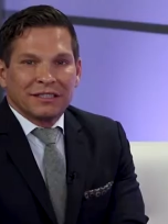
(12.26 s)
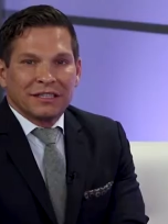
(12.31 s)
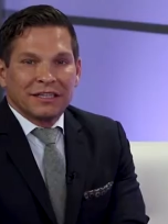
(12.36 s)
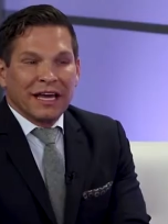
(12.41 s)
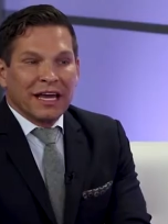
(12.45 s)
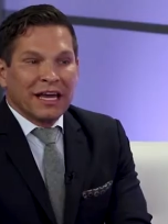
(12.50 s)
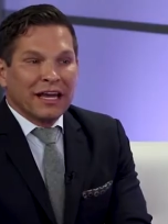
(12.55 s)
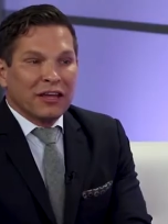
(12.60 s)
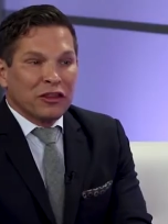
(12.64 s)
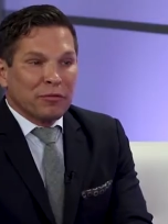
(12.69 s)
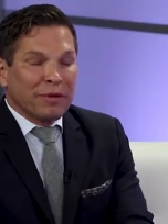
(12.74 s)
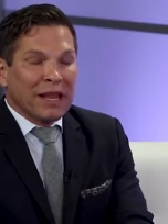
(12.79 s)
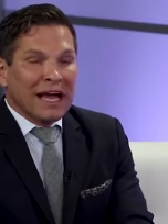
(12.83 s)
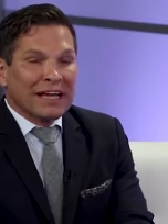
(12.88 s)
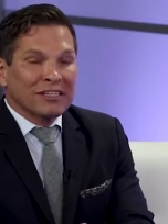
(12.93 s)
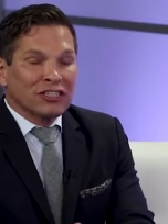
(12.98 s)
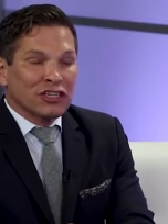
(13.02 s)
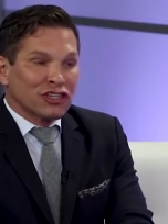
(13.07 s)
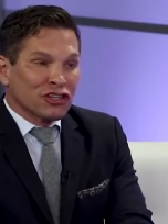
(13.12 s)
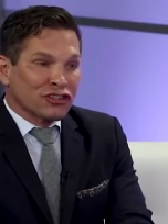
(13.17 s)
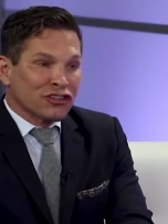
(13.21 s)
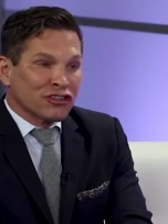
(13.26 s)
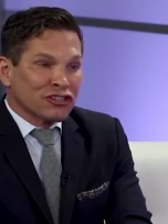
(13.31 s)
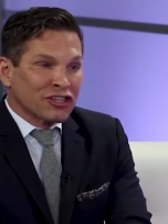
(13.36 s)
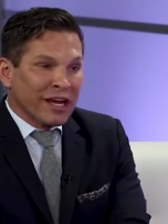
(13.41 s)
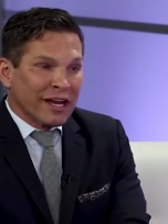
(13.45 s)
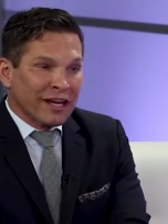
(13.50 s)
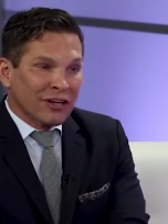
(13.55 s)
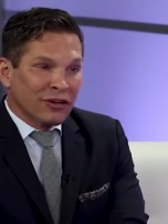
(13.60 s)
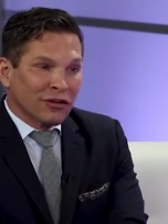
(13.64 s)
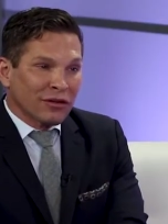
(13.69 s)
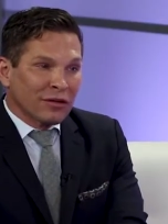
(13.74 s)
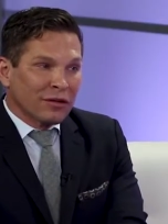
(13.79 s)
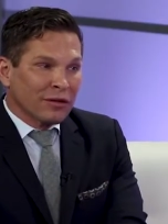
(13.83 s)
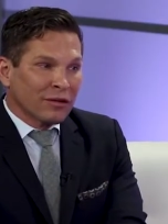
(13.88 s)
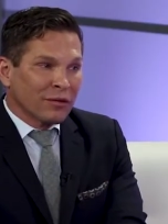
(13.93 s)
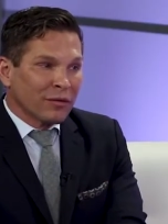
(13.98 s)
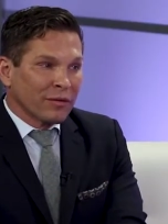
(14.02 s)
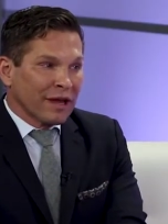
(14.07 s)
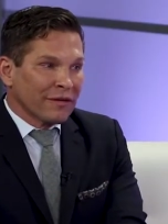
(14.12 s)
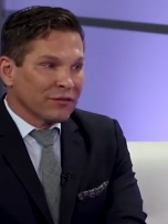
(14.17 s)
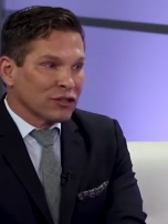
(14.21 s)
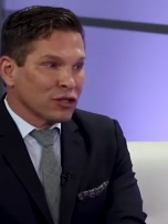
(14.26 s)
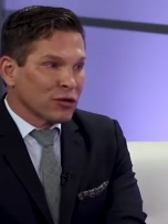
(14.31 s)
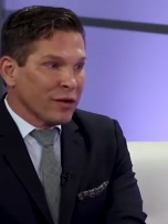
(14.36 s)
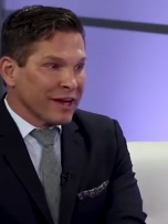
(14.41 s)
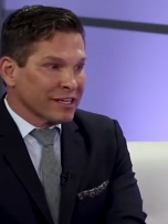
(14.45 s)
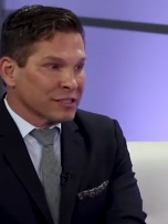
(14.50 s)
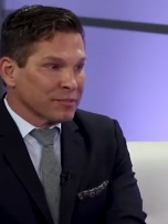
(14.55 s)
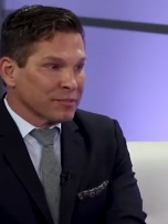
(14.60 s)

Today at the Plastic Surgery Channel, we have two